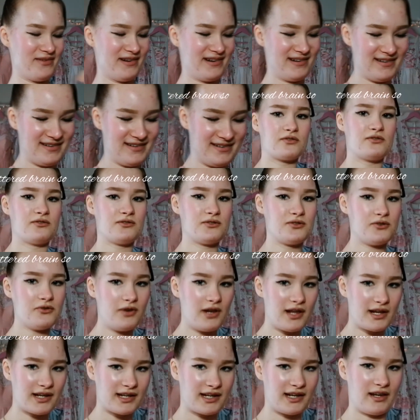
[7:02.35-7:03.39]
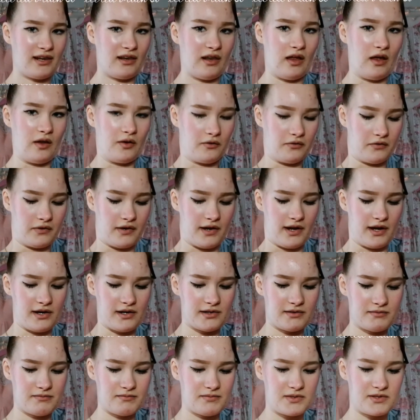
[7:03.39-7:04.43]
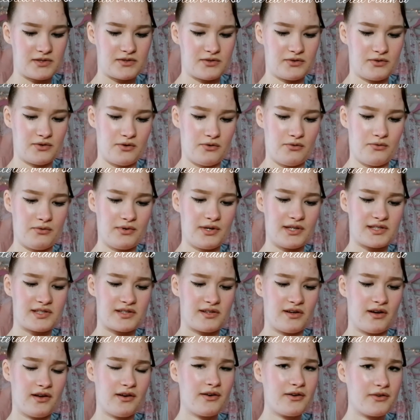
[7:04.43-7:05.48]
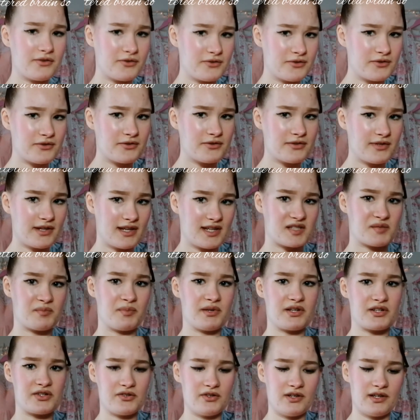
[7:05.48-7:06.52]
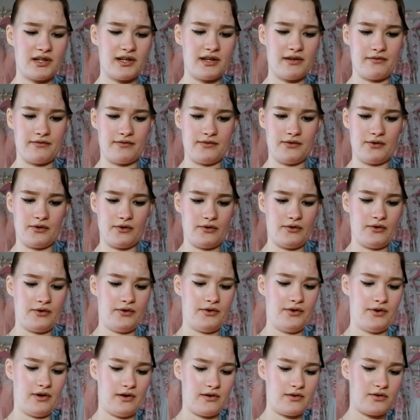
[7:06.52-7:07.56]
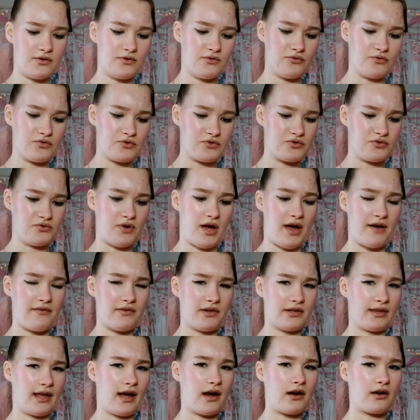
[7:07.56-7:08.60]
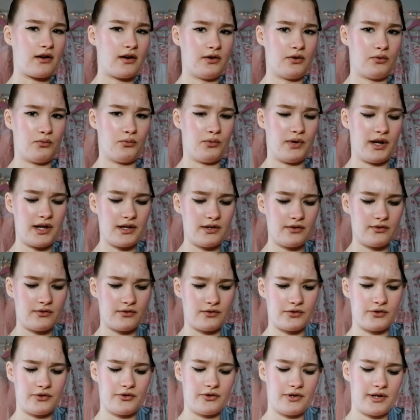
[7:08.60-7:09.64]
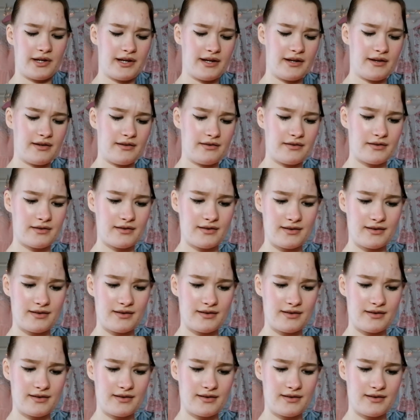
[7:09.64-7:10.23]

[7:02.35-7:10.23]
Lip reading: It's also like a lot of hair, so it's gonna hurt, especially if you're not used to having that kind of weight on your head.